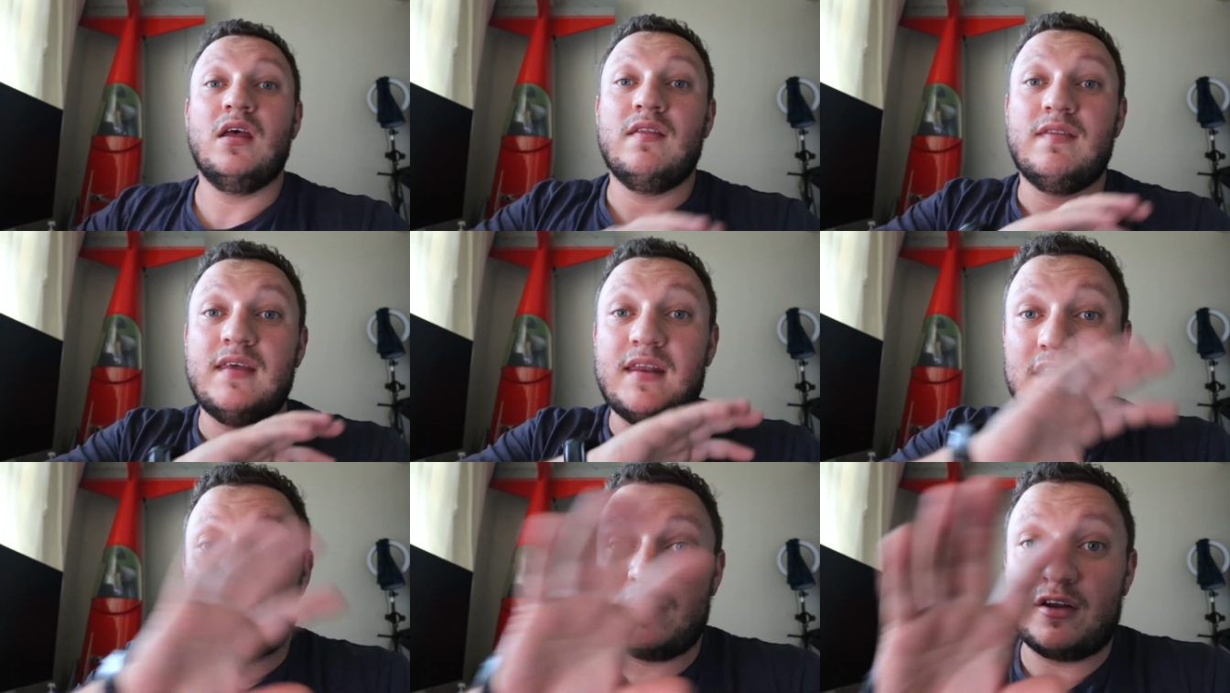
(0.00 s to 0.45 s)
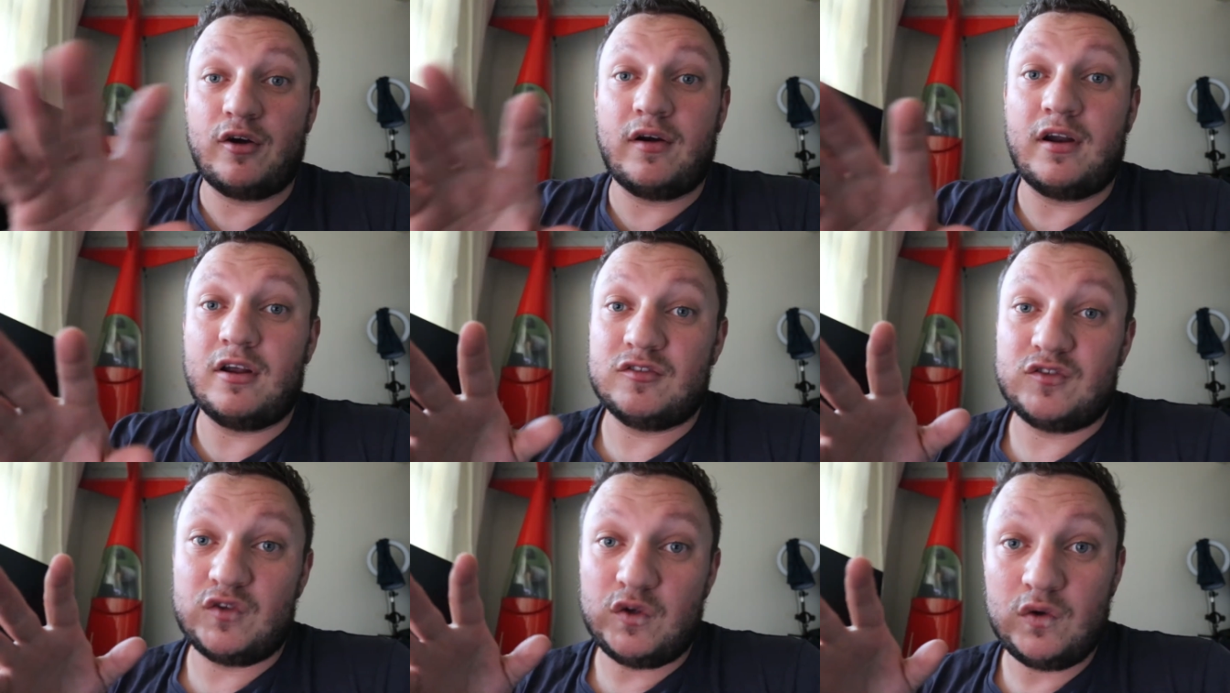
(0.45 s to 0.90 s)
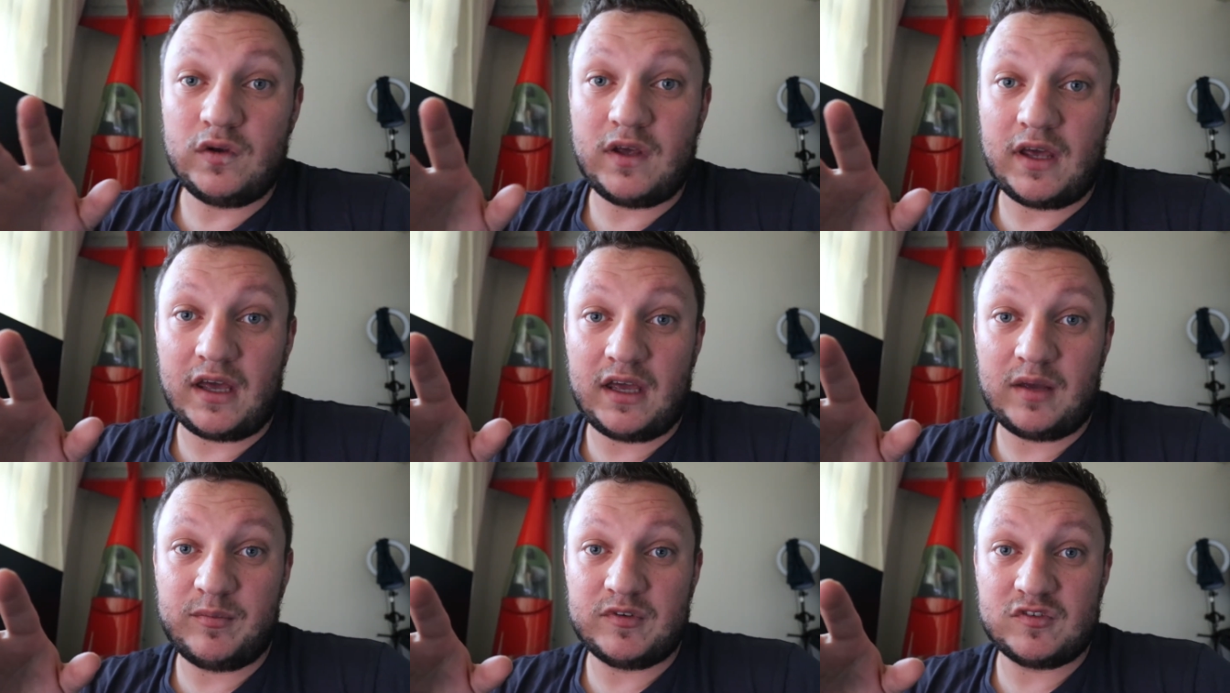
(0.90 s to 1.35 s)
Then Underground 2
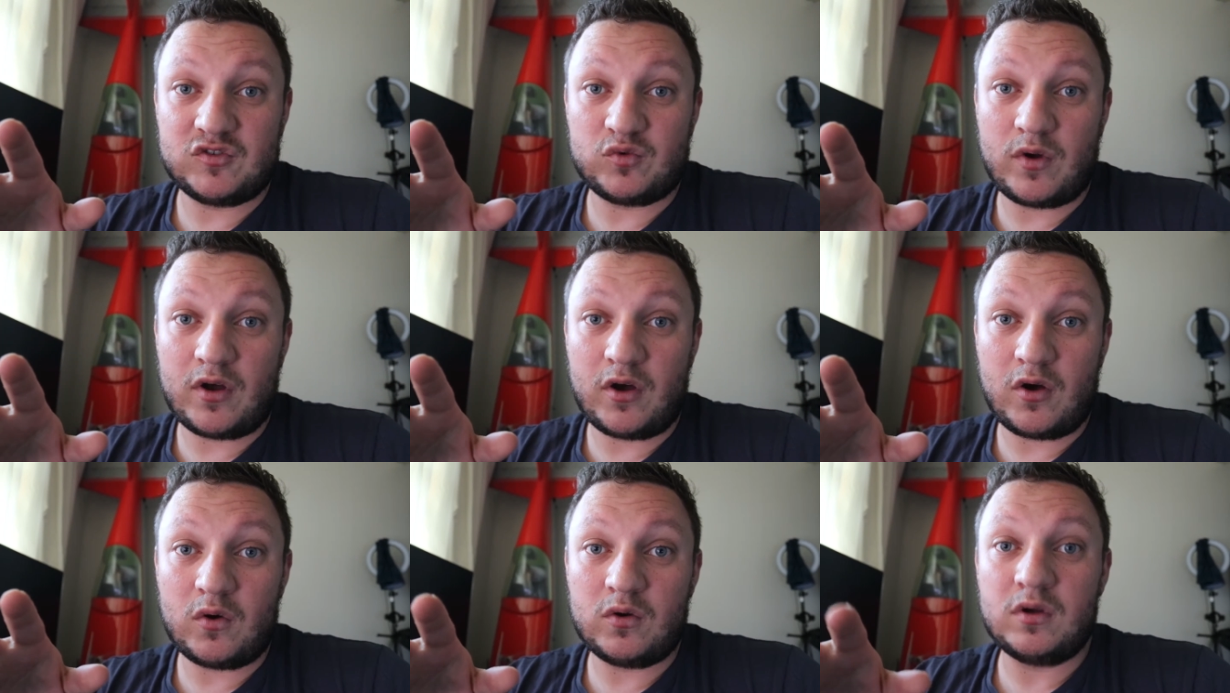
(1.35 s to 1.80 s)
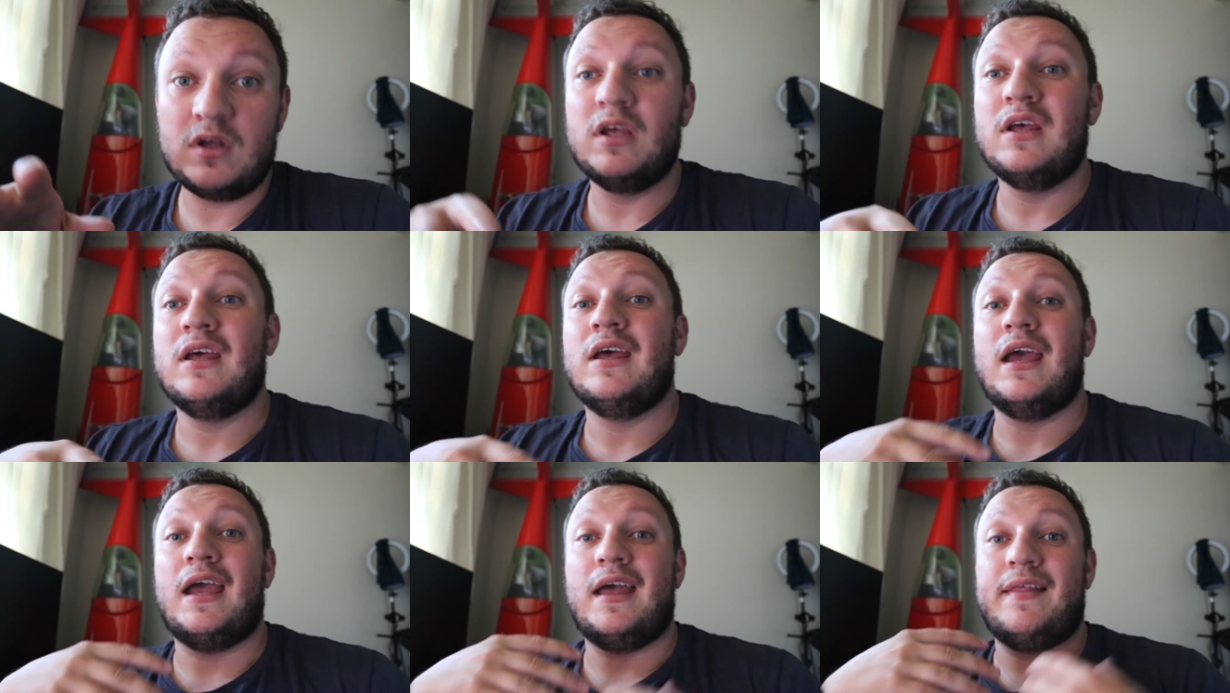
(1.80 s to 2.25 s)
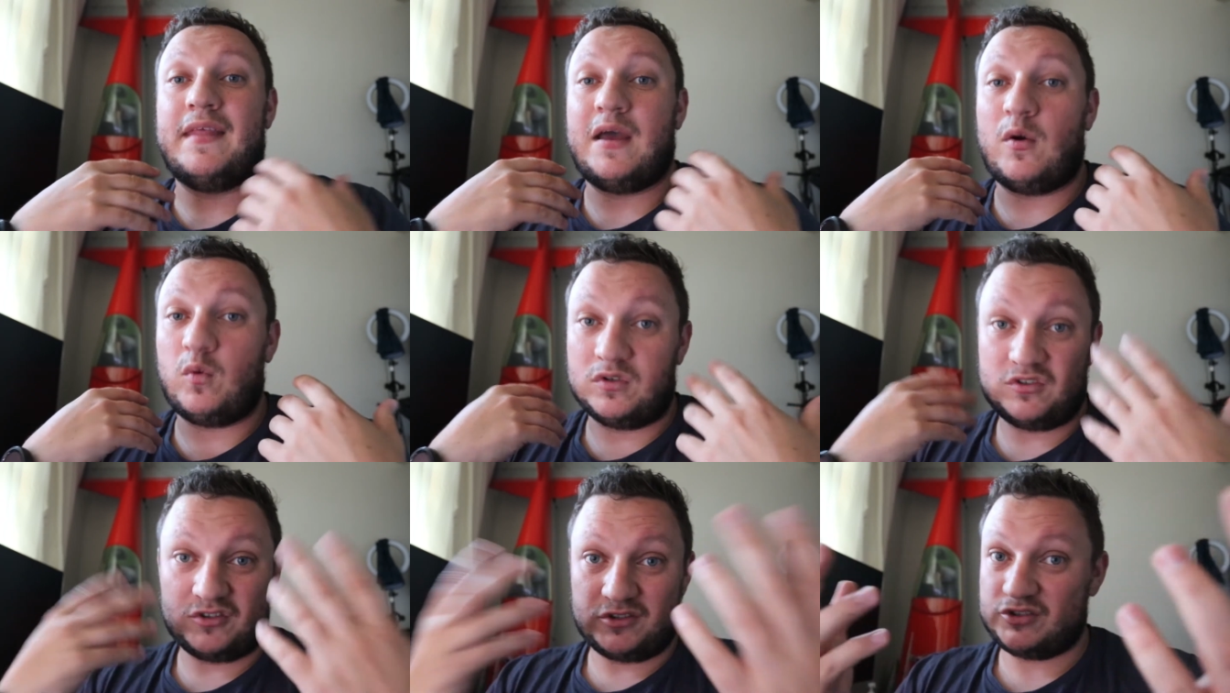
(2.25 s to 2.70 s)
came as well and
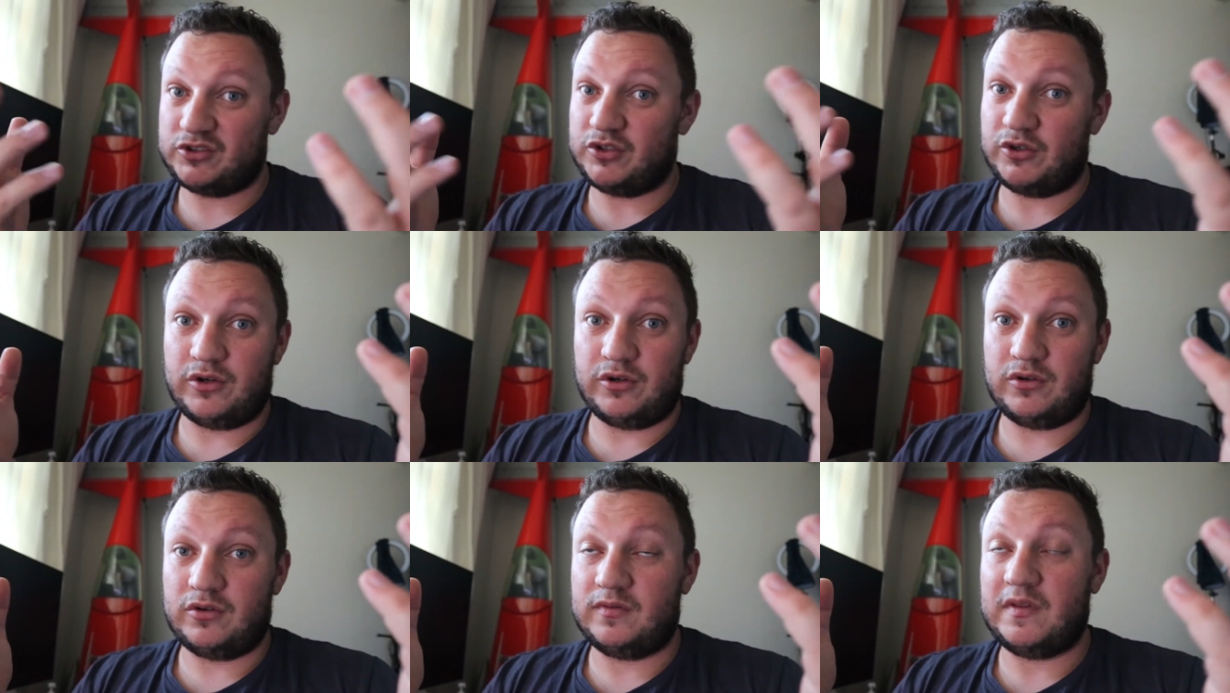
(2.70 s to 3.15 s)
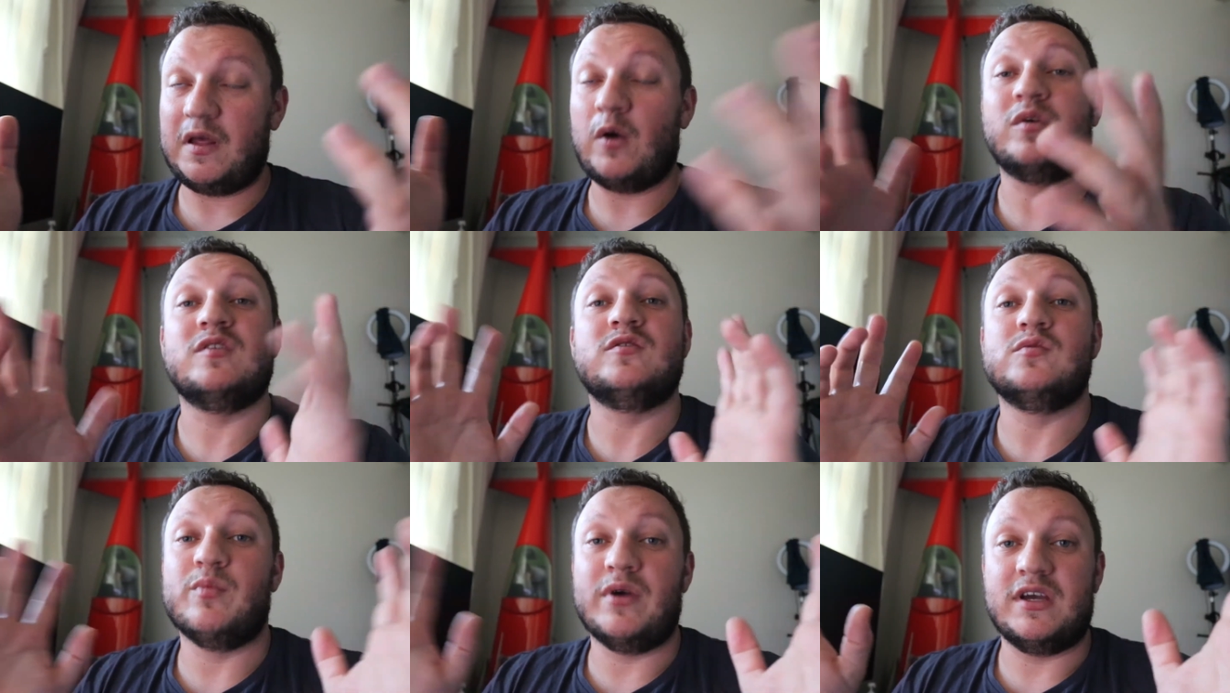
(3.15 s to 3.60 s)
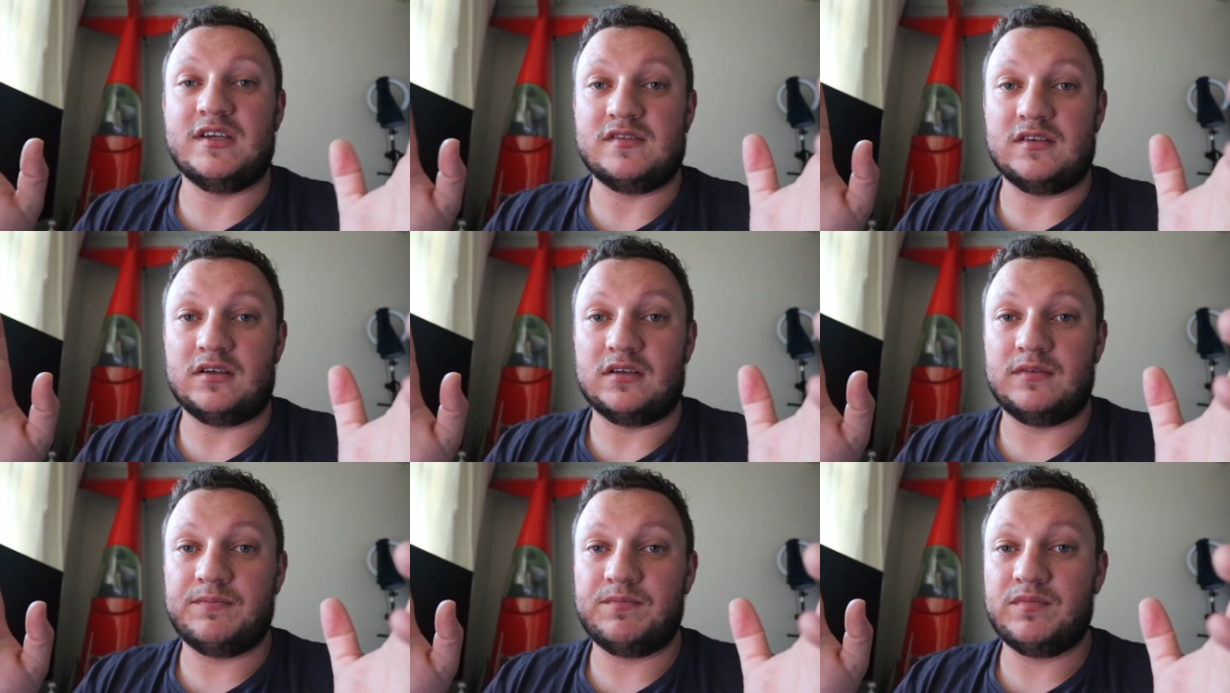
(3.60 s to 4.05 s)
that was also, that was
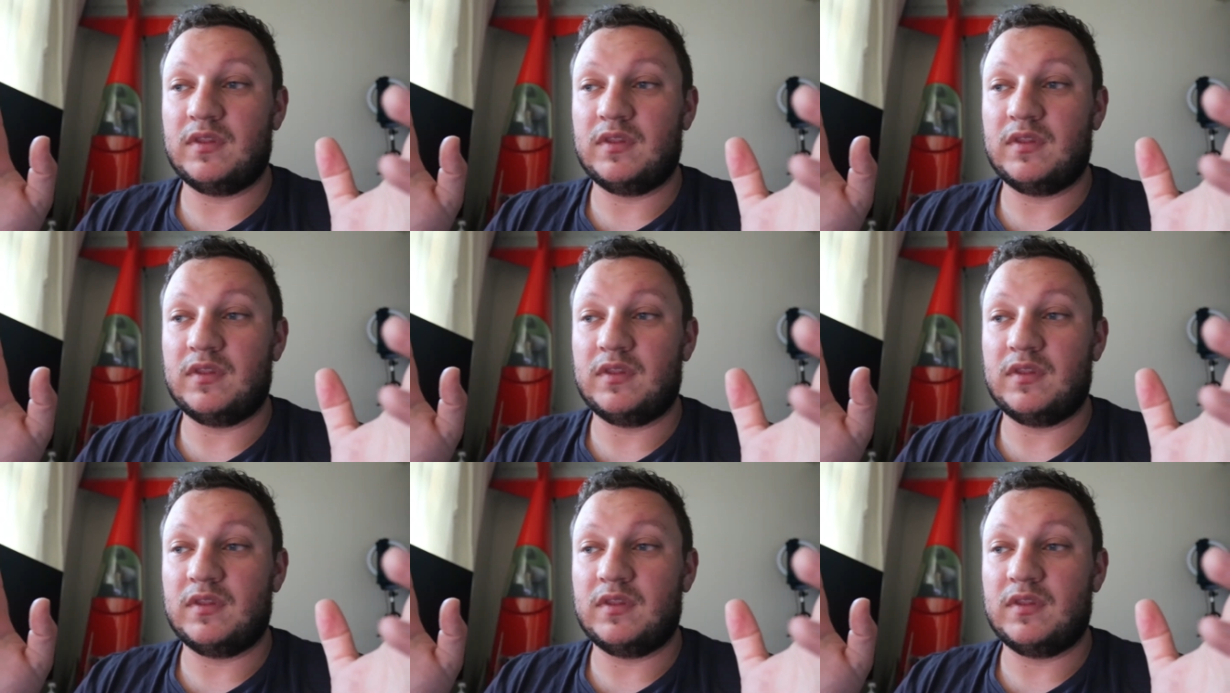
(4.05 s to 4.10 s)
amazing.